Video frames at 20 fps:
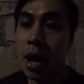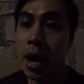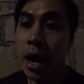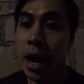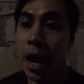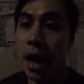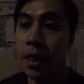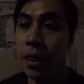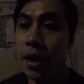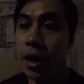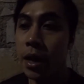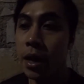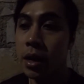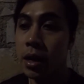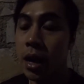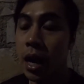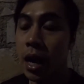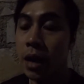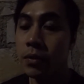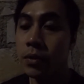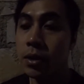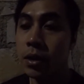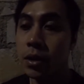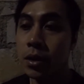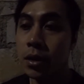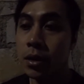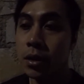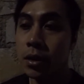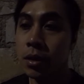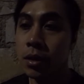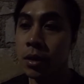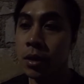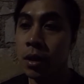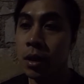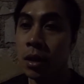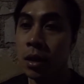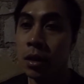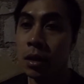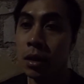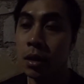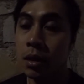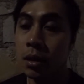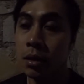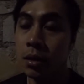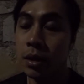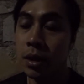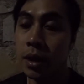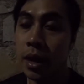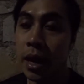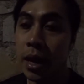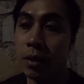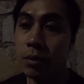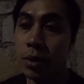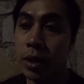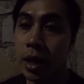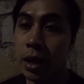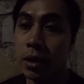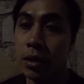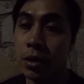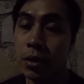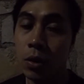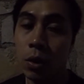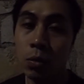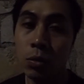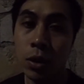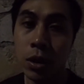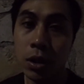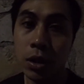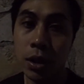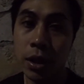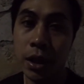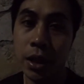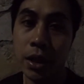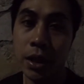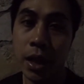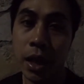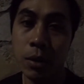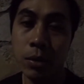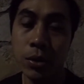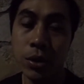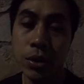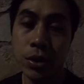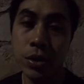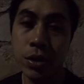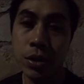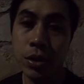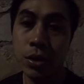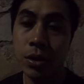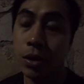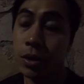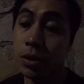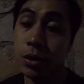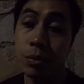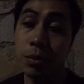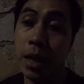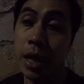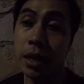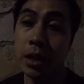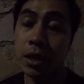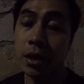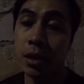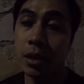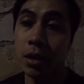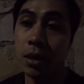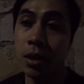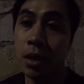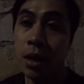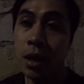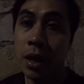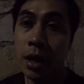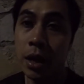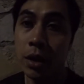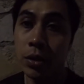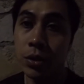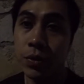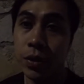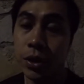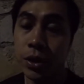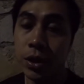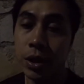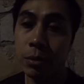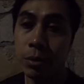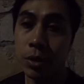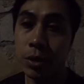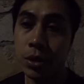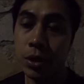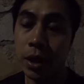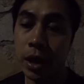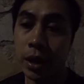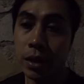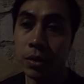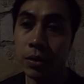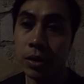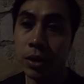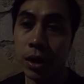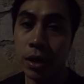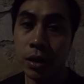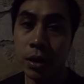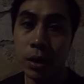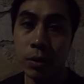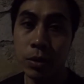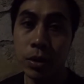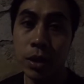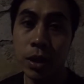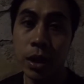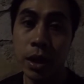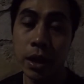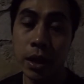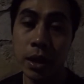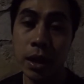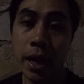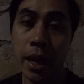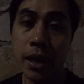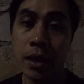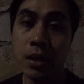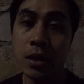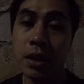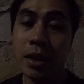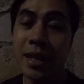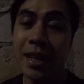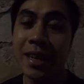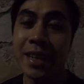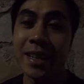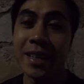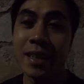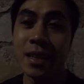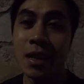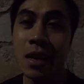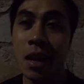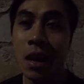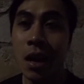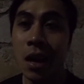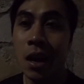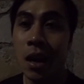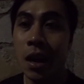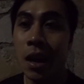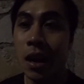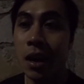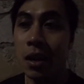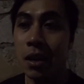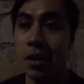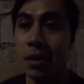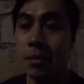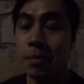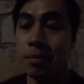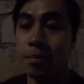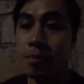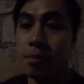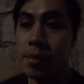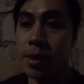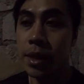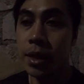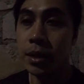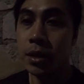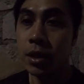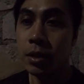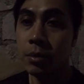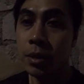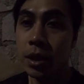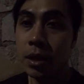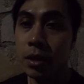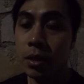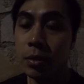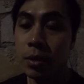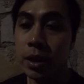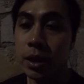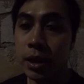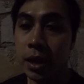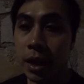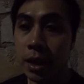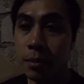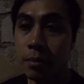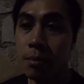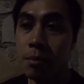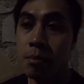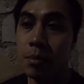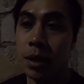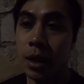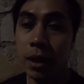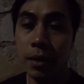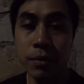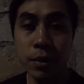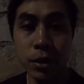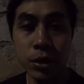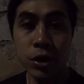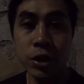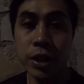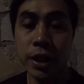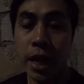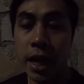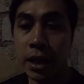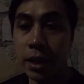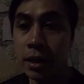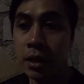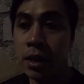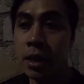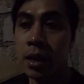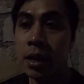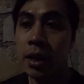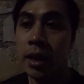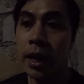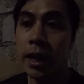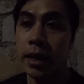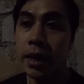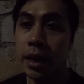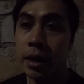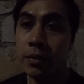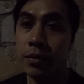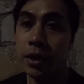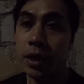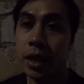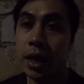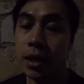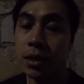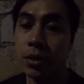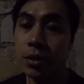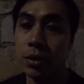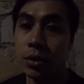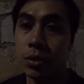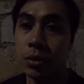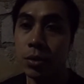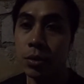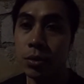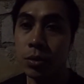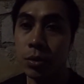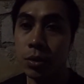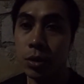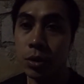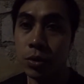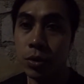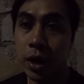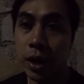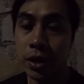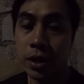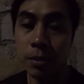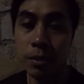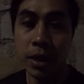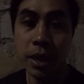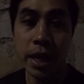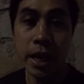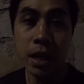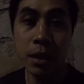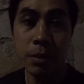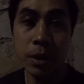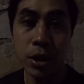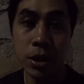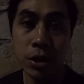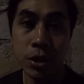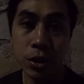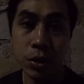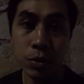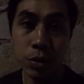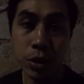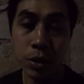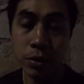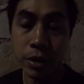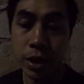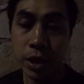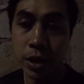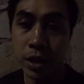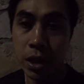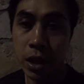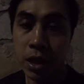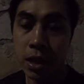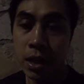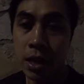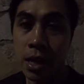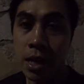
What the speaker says: And then after that, we had the homework, and that wasn't too bad either. It was very similar to the exercise that we did in class, and it took me a little bit of time, but I eventually got it. And I even got to try some of the animations with GreenSock.